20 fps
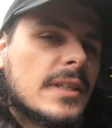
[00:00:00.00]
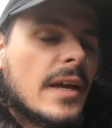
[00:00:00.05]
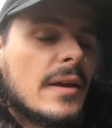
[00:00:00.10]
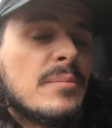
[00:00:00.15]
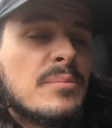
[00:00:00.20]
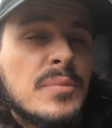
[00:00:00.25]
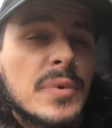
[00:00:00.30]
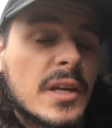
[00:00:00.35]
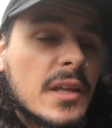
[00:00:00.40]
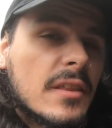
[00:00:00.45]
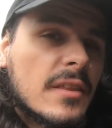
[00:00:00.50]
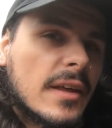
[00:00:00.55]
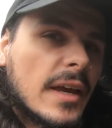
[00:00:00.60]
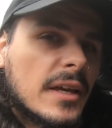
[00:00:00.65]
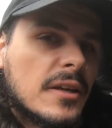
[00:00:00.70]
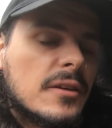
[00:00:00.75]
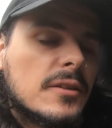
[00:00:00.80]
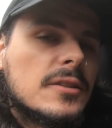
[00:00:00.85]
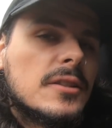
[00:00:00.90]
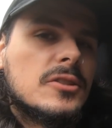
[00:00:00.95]
say a big
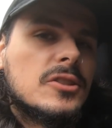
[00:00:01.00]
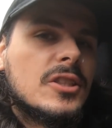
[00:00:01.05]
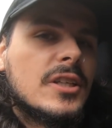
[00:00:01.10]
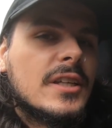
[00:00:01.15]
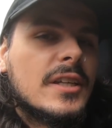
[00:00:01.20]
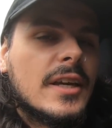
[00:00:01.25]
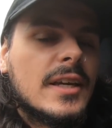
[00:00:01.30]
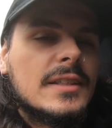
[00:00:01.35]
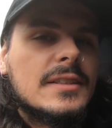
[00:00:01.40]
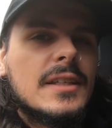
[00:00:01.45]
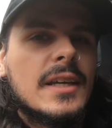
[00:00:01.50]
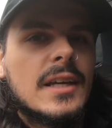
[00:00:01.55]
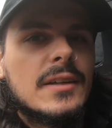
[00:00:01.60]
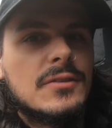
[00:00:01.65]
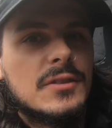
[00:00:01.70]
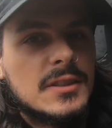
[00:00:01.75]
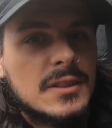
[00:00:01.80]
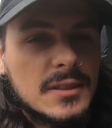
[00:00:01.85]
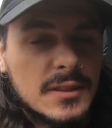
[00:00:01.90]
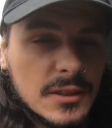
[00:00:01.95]
thank you to
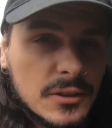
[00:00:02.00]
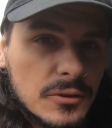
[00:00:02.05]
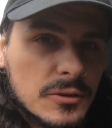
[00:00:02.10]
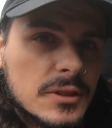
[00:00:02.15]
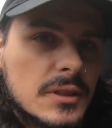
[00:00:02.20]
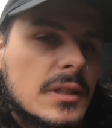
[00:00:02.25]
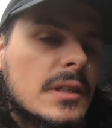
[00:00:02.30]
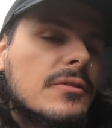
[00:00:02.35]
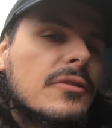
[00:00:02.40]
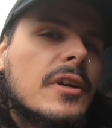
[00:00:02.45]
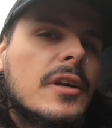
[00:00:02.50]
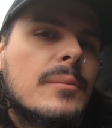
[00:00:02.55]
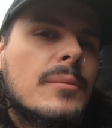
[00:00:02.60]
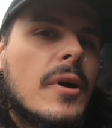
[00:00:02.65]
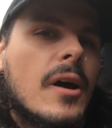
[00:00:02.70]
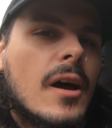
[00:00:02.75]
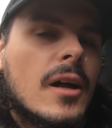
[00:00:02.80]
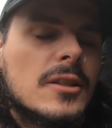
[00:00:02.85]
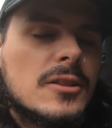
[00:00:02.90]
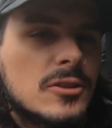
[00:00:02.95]
GKTECH for still delivering
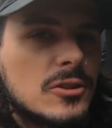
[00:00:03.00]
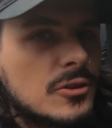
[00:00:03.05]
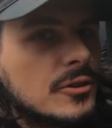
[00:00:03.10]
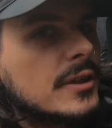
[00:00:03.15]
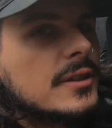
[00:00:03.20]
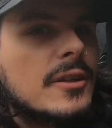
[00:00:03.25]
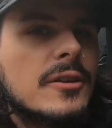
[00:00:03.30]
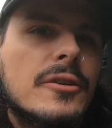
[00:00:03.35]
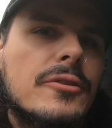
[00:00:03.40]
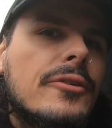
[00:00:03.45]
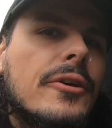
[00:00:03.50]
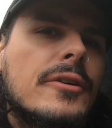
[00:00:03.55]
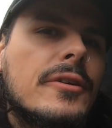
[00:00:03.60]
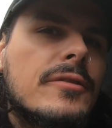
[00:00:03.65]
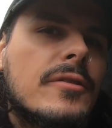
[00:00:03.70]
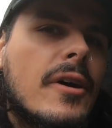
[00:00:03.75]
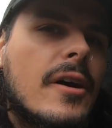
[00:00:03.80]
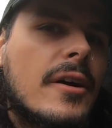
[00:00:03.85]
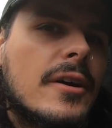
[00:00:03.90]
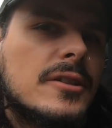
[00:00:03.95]
parts during the
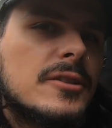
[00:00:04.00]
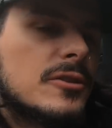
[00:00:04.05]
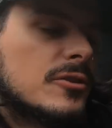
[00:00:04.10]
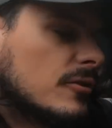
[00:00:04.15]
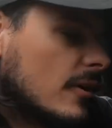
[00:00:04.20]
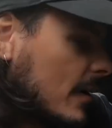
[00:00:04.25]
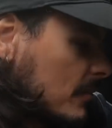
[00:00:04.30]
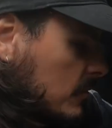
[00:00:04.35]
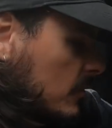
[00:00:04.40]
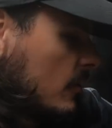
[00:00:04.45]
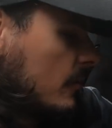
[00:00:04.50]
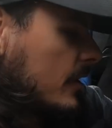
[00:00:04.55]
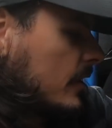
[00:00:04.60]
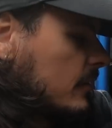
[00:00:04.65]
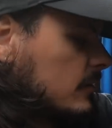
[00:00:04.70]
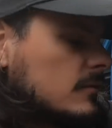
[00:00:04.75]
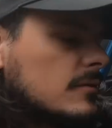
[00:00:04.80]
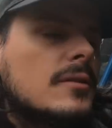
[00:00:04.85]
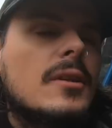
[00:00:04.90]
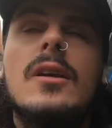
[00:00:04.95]
coronavirus crap
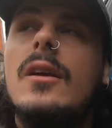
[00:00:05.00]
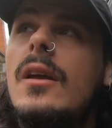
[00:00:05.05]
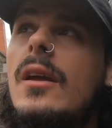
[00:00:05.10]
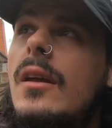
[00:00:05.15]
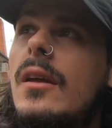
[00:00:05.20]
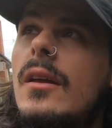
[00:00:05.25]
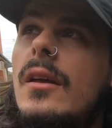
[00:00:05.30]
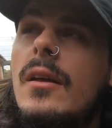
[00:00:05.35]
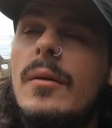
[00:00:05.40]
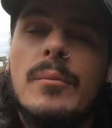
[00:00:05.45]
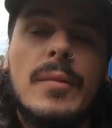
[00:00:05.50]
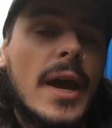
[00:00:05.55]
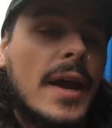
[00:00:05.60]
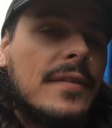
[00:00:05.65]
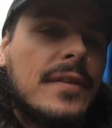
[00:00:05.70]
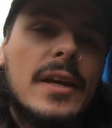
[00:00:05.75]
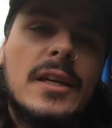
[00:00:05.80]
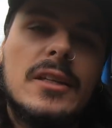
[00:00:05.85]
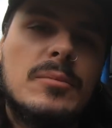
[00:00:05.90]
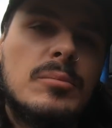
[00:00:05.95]
going on.
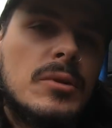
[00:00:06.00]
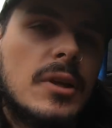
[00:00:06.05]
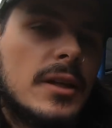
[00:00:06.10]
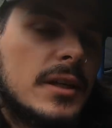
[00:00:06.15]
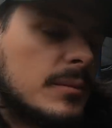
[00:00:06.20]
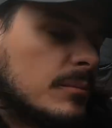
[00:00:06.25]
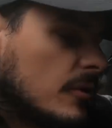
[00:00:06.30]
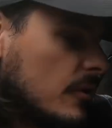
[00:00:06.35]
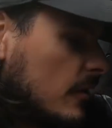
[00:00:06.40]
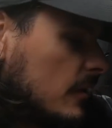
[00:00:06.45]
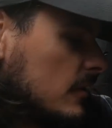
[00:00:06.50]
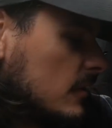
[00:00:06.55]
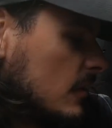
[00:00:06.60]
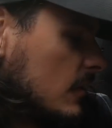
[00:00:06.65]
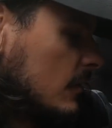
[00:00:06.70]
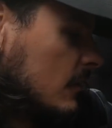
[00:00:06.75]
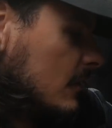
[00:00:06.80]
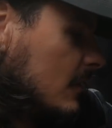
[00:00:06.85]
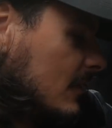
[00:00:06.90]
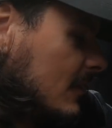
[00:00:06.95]
Man, these bloody birds.
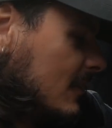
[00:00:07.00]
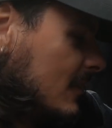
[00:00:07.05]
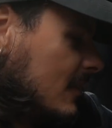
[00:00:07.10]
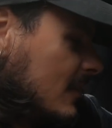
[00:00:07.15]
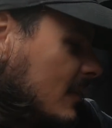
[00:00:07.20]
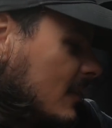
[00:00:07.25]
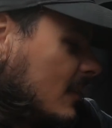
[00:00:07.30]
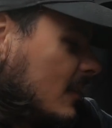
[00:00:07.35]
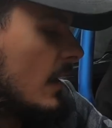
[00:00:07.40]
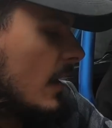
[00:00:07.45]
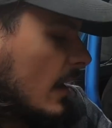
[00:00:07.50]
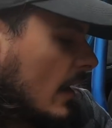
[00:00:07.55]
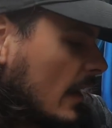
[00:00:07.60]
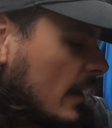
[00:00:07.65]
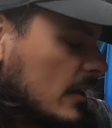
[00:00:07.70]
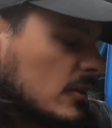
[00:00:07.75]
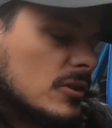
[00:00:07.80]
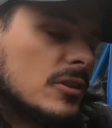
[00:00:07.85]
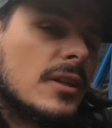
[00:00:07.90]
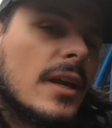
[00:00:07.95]

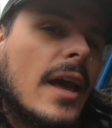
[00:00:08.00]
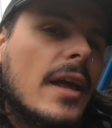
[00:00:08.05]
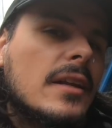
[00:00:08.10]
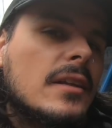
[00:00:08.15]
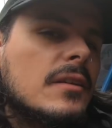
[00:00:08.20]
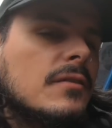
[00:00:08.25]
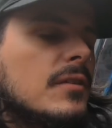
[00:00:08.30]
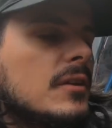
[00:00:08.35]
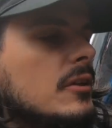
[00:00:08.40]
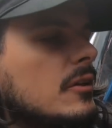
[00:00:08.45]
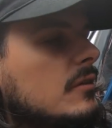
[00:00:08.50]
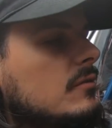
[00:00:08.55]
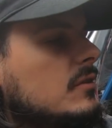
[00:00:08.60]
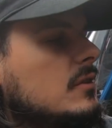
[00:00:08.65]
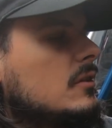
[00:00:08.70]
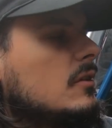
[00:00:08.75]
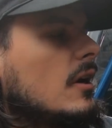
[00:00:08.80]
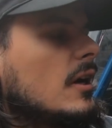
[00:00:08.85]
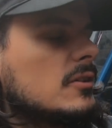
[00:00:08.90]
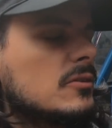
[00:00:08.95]
And I should add in the video, if
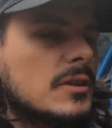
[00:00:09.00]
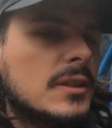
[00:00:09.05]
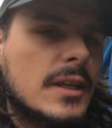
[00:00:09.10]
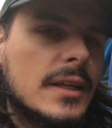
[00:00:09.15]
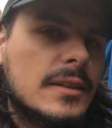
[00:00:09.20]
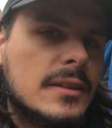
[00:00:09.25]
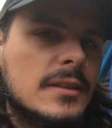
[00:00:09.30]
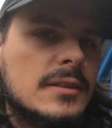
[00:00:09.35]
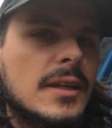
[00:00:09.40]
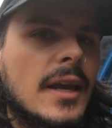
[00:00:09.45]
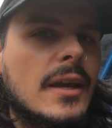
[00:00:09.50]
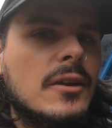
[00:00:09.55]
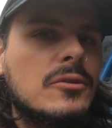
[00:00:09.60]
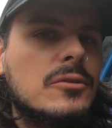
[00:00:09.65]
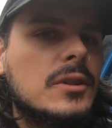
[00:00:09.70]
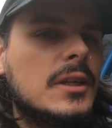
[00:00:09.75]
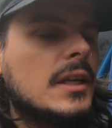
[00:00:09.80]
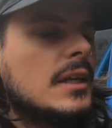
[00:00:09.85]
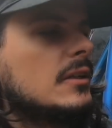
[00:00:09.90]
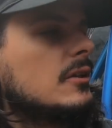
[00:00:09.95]
you guys want to get this
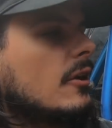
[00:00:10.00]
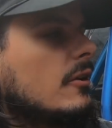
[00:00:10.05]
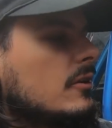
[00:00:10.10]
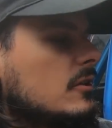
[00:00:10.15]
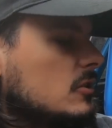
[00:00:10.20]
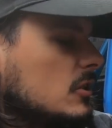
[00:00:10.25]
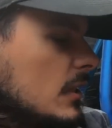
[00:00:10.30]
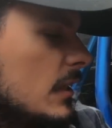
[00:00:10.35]
angle kit, go to